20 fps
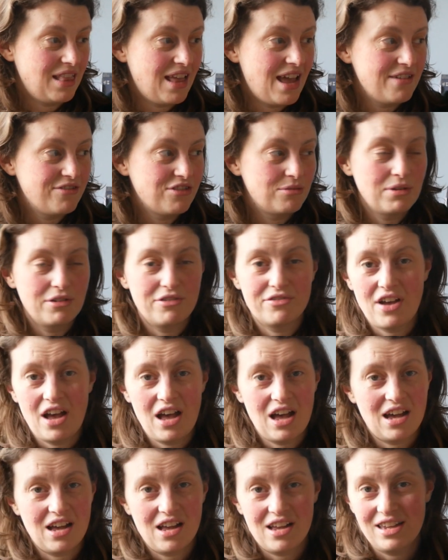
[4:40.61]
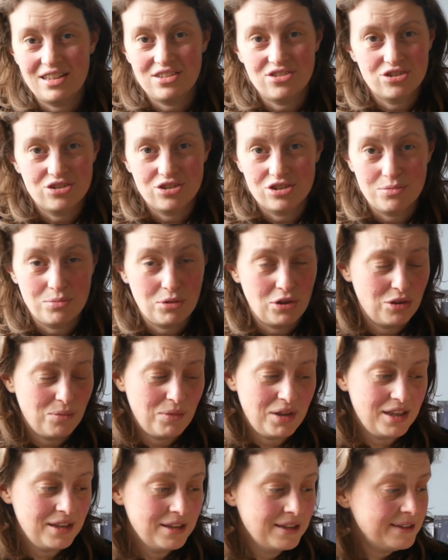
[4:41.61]
Like from afar, it just doesn't bother
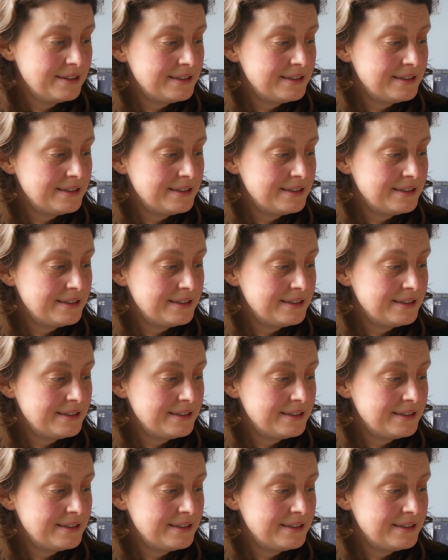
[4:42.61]
me.